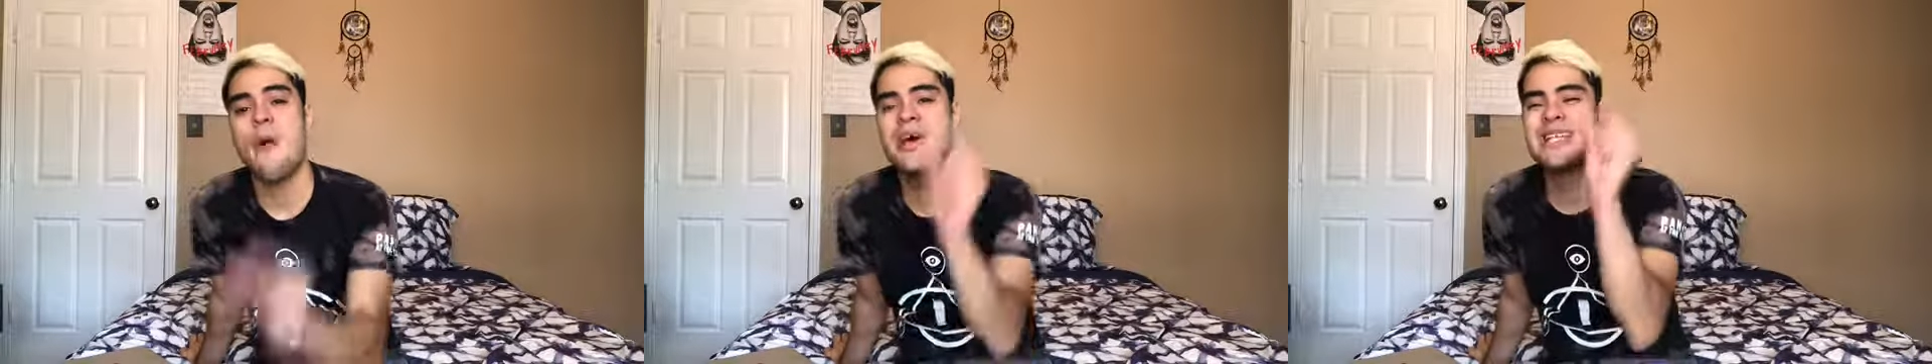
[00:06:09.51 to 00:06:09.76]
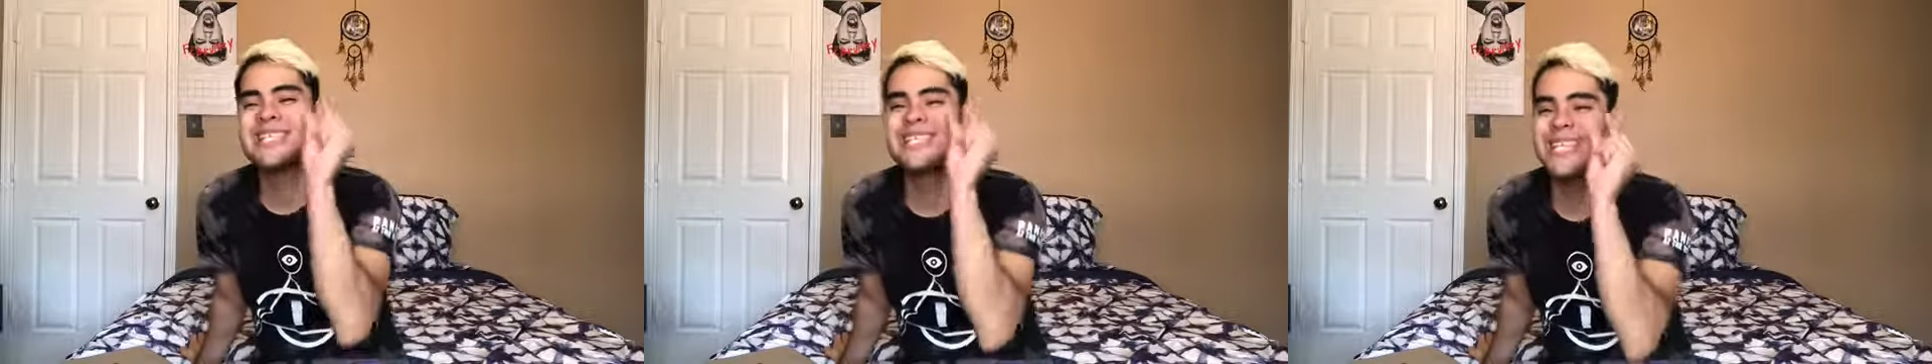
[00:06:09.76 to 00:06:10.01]

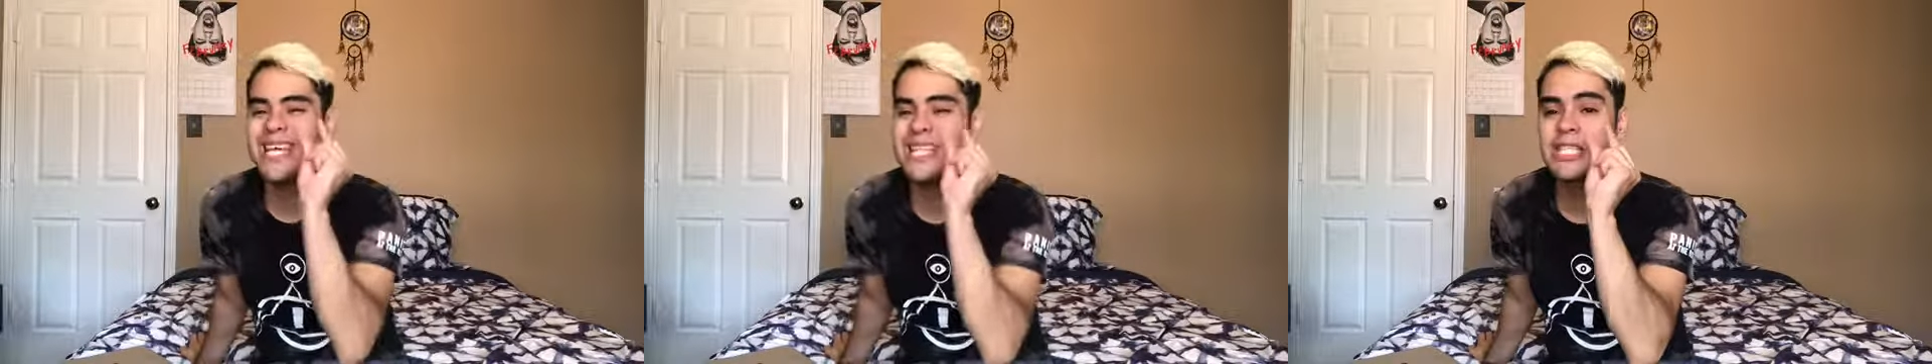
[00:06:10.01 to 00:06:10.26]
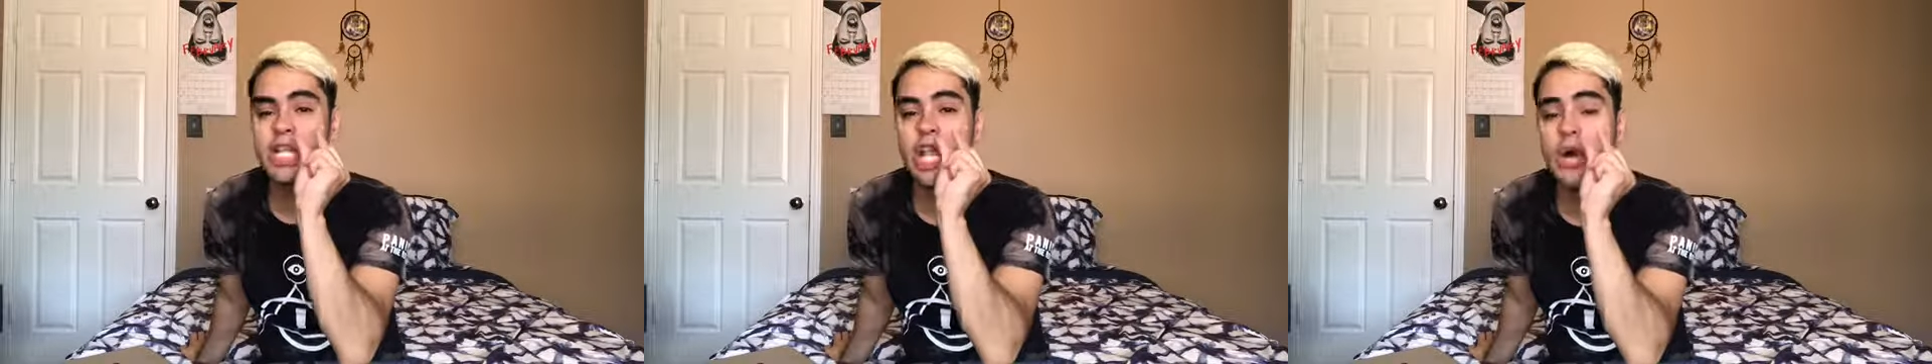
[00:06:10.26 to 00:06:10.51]
was
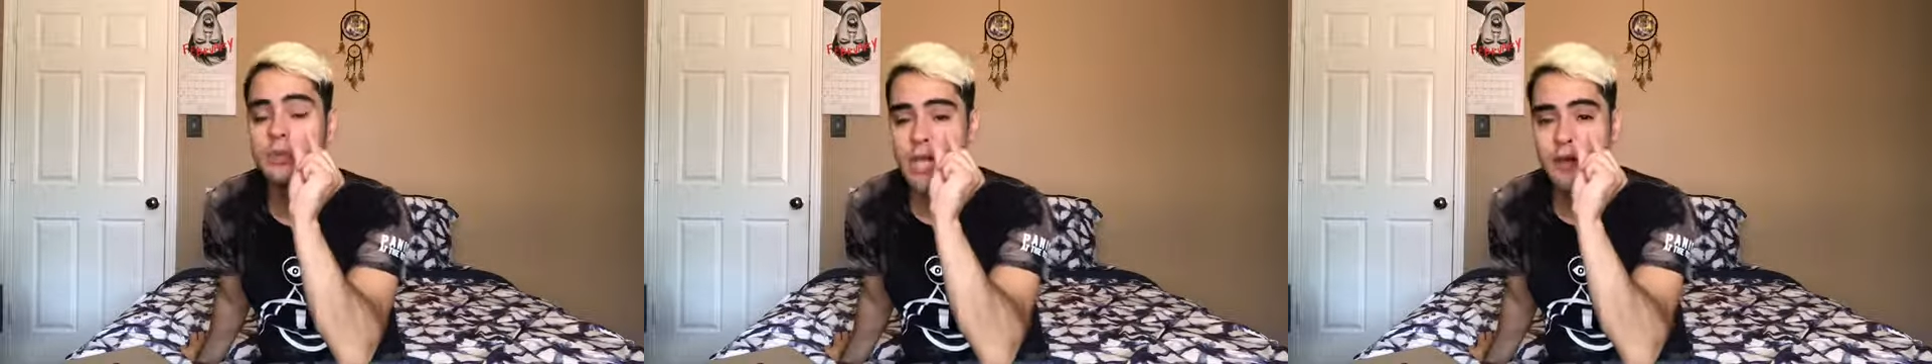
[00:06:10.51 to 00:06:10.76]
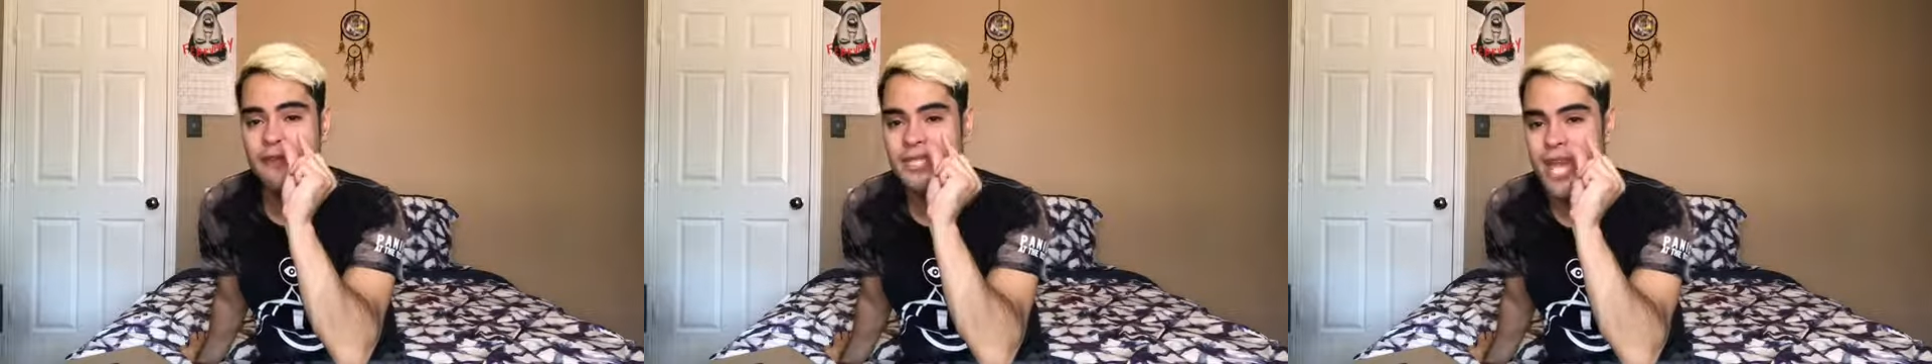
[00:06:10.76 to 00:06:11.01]
this close
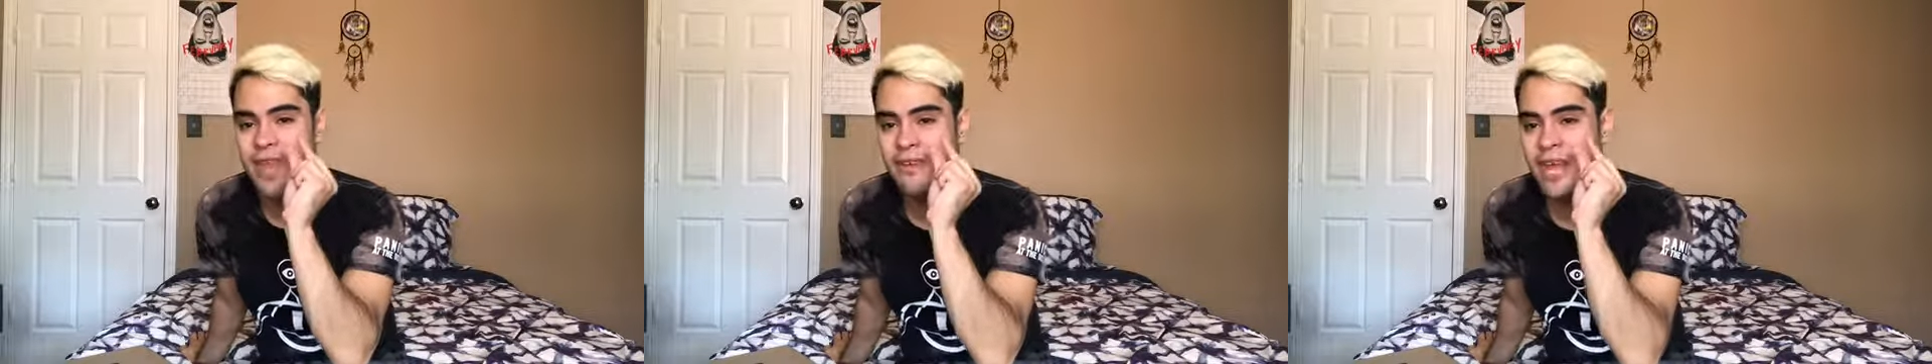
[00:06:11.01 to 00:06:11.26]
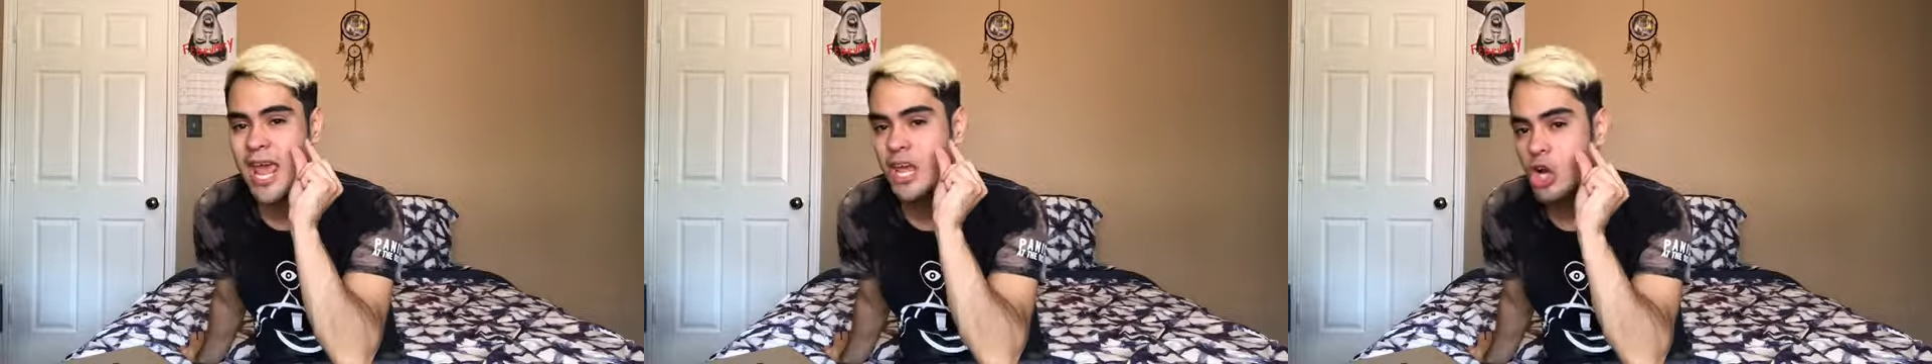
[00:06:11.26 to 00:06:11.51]
of
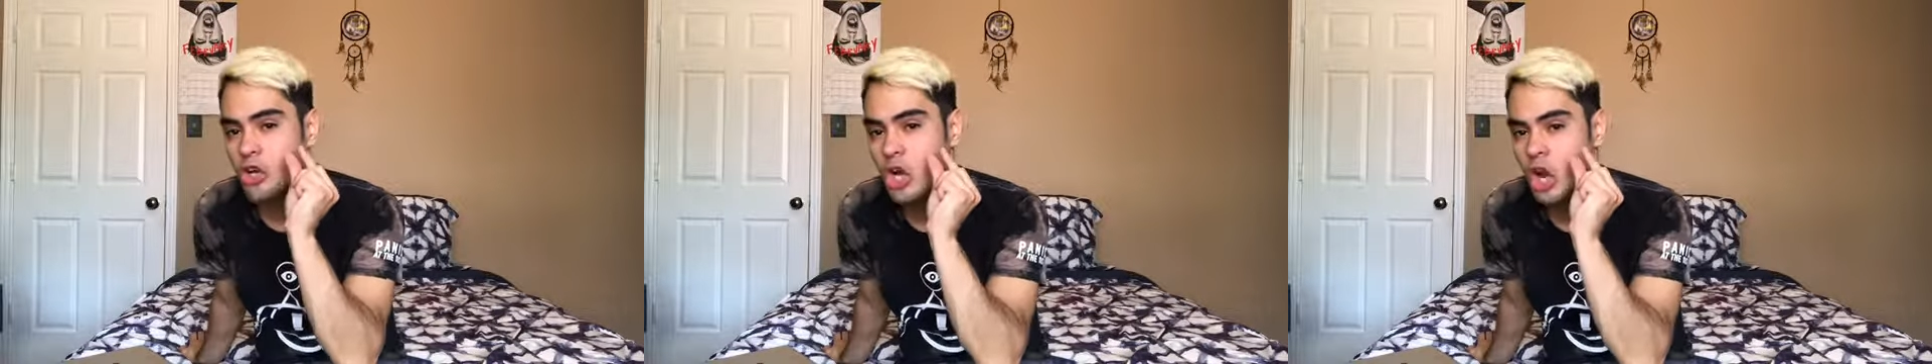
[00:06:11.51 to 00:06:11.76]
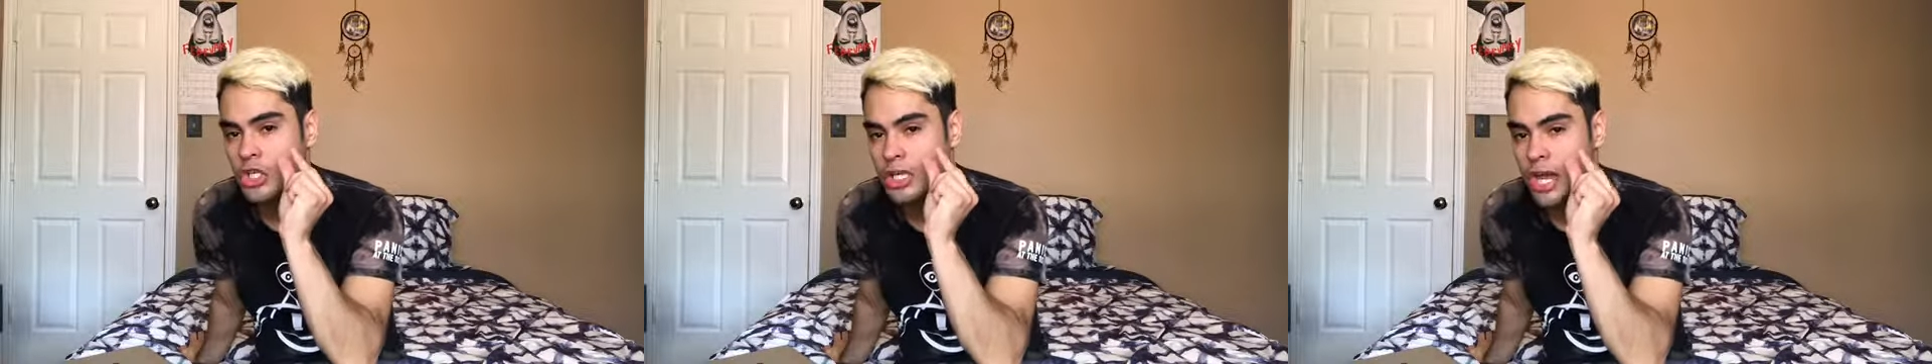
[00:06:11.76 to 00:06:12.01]
saving eight hundred dollars,